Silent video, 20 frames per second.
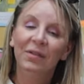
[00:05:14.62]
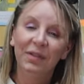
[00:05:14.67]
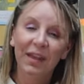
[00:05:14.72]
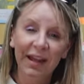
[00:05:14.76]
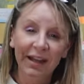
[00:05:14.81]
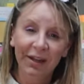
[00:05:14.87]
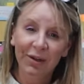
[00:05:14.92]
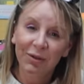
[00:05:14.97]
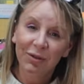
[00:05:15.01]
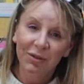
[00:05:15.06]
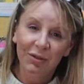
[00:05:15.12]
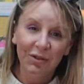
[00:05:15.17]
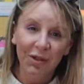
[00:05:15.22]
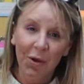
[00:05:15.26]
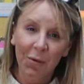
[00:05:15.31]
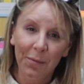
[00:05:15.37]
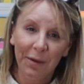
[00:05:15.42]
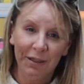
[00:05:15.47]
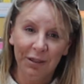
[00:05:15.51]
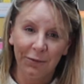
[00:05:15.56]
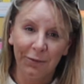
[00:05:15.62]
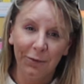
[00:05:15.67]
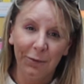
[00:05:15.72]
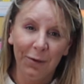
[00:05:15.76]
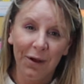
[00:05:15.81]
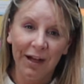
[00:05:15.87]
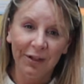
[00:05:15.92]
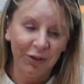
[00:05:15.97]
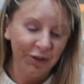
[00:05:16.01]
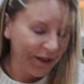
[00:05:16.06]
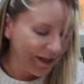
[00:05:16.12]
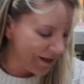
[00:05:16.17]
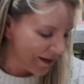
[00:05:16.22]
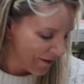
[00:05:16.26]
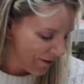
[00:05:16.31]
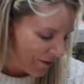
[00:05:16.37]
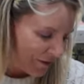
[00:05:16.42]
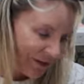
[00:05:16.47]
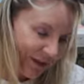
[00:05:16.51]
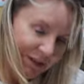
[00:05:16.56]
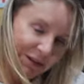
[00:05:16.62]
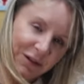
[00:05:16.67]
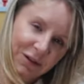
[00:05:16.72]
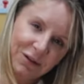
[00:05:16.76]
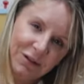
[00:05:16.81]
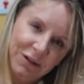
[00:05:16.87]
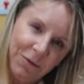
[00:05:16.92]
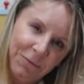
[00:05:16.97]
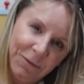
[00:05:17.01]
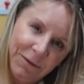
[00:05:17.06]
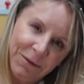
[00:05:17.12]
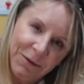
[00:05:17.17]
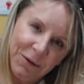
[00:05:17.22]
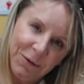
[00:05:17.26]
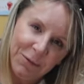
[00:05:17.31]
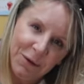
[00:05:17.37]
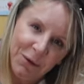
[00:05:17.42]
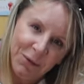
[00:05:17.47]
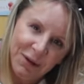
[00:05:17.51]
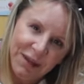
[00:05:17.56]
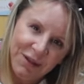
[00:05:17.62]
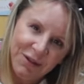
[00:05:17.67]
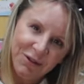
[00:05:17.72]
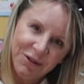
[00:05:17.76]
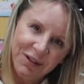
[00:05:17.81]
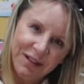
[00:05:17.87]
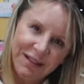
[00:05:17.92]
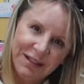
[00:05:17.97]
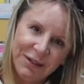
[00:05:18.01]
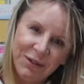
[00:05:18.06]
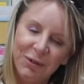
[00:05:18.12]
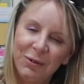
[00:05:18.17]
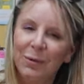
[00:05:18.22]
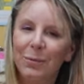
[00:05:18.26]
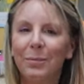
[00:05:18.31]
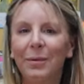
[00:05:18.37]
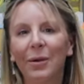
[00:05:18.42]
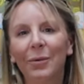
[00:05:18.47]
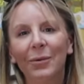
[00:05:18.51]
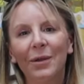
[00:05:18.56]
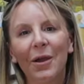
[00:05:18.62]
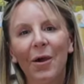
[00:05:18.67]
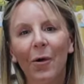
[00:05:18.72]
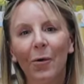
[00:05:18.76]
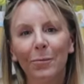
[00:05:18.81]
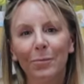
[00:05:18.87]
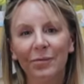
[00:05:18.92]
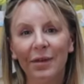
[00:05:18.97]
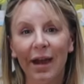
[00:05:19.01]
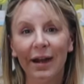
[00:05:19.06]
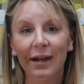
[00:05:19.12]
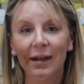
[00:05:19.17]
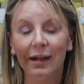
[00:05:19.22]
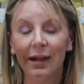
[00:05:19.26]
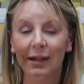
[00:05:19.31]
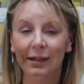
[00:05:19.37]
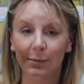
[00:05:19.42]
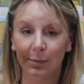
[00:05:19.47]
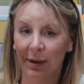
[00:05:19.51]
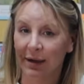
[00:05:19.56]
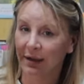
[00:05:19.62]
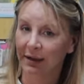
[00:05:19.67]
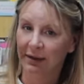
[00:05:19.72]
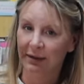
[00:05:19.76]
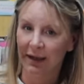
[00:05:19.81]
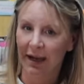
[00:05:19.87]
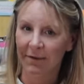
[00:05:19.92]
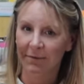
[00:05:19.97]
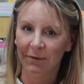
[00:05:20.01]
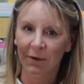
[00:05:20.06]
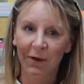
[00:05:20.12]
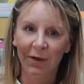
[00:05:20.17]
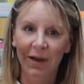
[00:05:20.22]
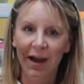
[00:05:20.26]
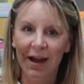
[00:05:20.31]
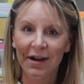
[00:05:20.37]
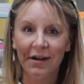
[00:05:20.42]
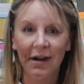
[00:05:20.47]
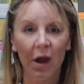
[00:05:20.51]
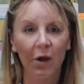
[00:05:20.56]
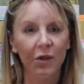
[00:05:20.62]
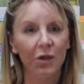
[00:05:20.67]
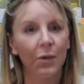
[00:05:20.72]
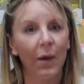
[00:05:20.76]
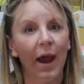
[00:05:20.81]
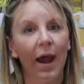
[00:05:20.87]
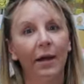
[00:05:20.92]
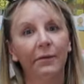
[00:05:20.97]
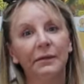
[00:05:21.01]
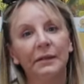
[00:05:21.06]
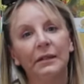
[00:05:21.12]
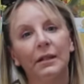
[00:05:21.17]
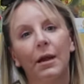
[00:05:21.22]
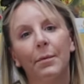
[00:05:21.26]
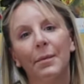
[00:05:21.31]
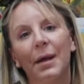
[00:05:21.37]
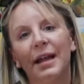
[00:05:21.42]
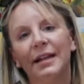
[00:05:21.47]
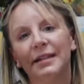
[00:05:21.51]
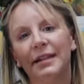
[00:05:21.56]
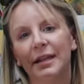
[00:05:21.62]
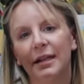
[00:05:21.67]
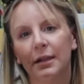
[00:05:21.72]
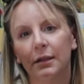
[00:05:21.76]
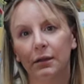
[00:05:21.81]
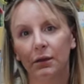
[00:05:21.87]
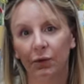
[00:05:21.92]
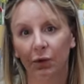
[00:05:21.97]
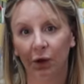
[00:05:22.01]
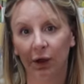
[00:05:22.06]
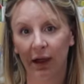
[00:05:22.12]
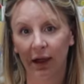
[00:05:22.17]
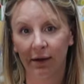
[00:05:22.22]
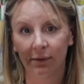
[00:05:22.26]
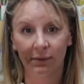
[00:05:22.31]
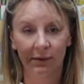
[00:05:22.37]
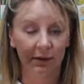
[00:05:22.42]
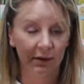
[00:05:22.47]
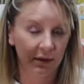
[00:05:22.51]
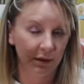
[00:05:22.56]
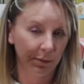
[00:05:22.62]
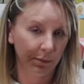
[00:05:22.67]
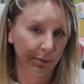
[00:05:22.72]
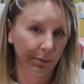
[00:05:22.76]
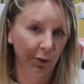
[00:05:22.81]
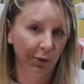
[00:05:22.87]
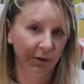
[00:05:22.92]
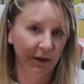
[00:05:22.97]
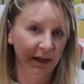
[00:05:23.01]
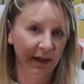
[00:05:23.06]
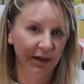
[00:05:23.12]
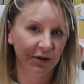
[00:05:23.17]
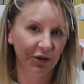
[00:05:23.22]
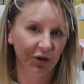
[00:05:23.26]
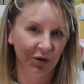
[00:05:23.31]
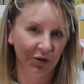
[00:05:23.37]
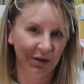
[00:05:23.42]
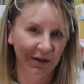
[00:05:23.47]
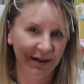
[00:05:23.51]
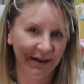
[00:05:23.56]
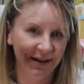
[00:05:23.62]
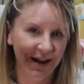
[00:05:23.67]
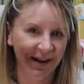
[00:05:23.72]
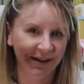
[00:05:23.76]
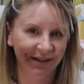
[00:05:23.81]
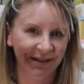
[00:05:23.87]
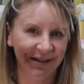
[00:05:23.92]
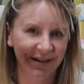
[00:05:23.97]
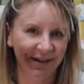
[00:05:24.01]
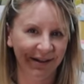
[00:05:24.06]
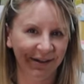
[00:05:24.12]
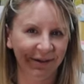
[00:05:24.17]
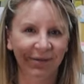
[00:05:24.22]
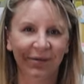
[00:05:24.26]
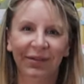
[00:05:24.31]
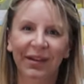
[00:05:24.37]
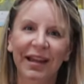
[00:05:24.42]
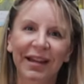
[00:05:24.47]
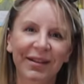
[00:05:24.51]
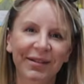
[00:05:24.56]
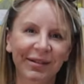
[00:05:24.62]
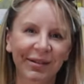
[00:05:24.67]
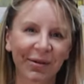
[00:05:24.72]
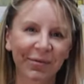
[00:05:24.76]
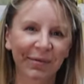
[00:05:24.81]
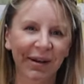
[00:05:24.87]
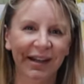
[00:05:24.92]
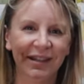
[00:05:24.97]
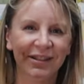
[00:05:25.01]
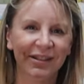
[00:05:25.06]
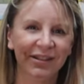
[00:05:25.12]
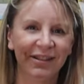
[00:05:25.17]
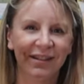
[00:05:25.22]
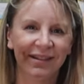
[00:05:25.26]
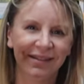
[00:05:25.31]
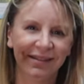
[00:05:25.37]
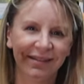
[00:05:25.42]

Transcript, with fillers: Thank you so much for watching. I know this is a little different than what we usually do, but we hope that it has been insightful and now you have some ideas for gifts moving into the next year. Thank you so much.